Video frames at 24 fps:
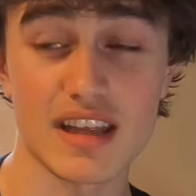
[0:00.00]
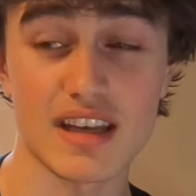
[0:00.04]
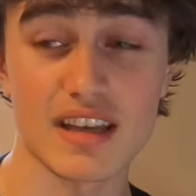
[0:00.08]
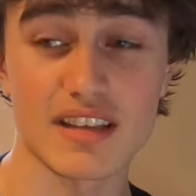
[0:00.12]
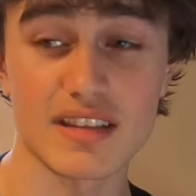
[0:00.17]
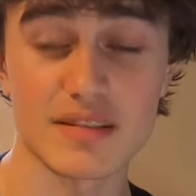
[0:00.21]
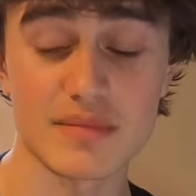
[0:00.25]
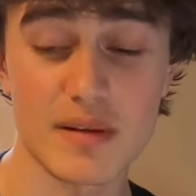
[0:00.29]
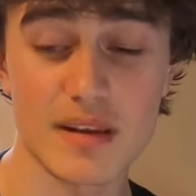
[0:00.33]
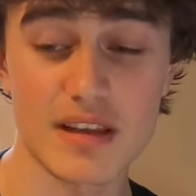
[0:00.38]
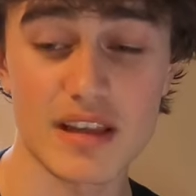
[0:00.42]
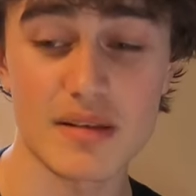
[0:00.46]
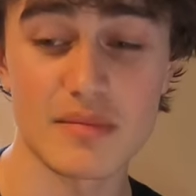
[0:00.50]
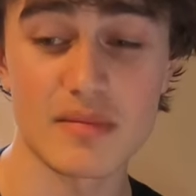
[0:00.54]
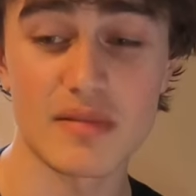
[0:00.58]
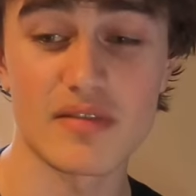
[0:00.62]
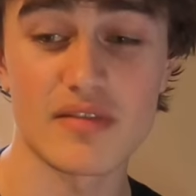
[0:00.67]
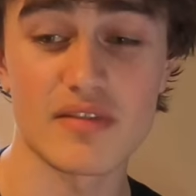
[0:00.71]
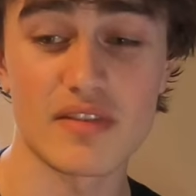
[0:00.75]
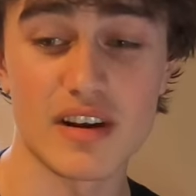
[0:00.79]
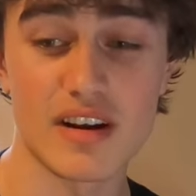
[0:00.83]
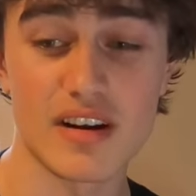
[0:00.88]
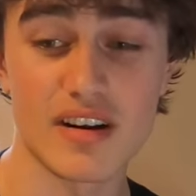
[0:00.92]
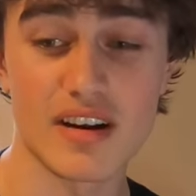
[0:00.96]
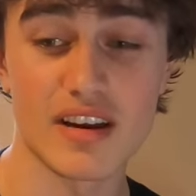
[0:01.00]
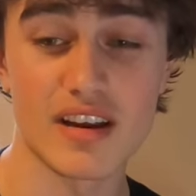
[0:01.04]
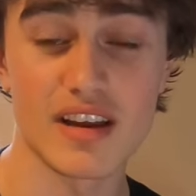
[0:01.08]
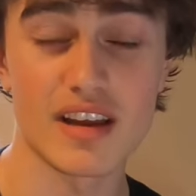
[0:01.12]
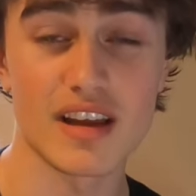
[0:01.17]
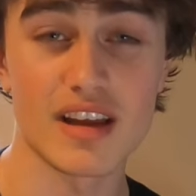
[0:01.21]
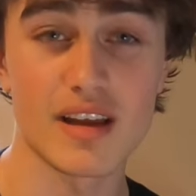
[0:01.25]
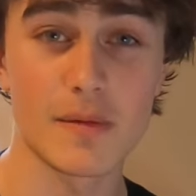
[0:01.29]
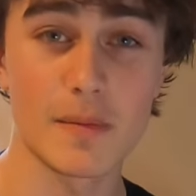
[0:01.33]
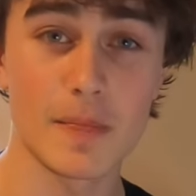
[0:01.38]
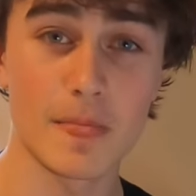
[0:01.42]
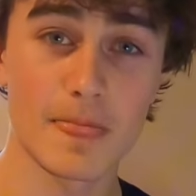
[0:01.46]
like it's making me
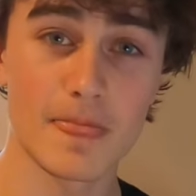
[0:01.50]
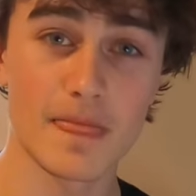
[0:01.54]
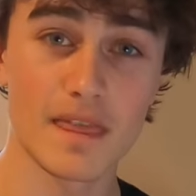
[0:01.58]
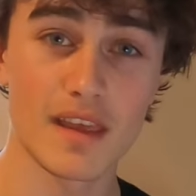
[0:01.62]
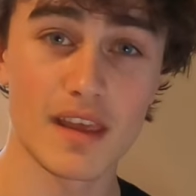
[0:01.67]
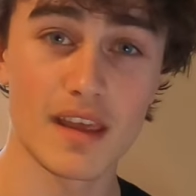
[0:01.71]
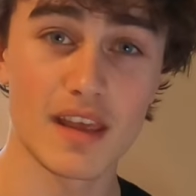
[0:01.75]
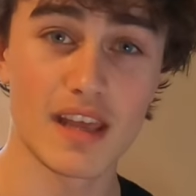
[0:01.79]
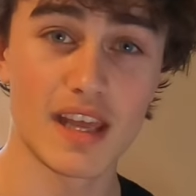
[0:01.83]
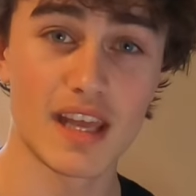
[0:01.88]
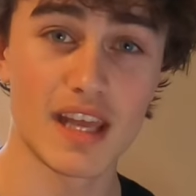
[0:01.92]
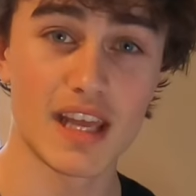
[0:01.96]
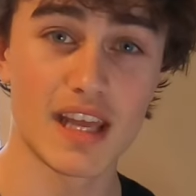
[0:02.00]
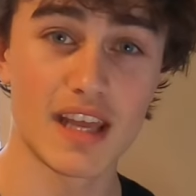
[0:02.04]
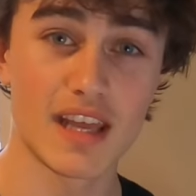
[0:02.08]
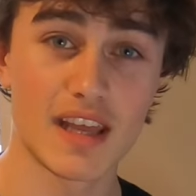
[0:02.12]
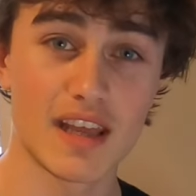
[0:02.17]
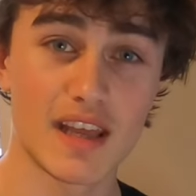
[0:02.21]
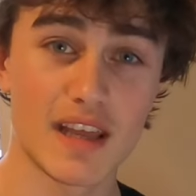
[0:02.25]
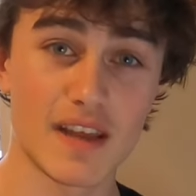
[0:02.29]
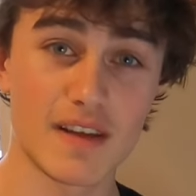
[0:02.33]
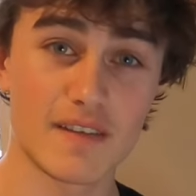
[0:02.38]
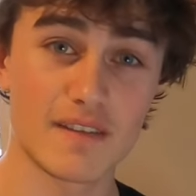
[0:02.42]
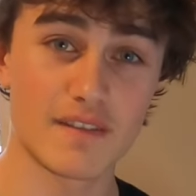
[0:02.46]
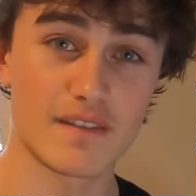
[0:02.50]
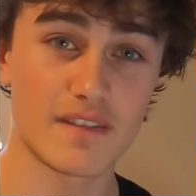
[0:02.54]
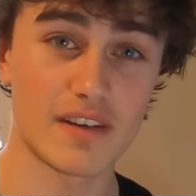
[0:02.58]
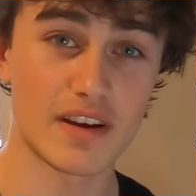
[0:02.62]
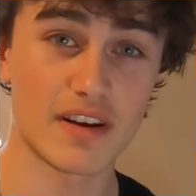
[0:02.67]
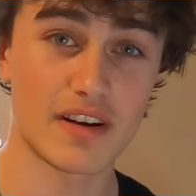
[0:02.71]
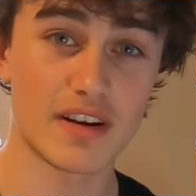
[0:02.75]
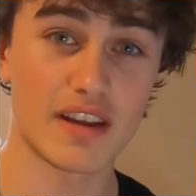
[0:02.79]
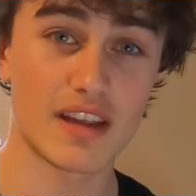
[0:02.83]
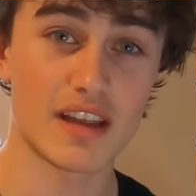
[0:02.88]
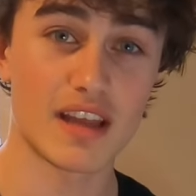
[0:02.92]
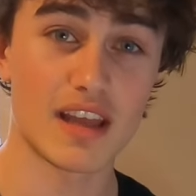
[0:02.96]
very
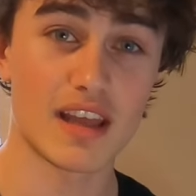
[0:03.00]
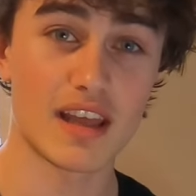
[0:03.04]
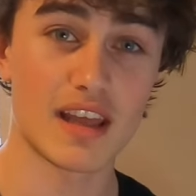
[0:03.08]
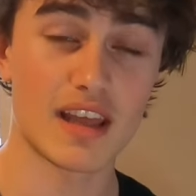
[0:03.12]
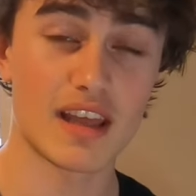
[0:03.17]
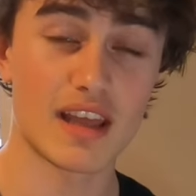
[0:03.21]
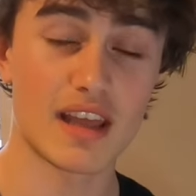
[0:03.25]
very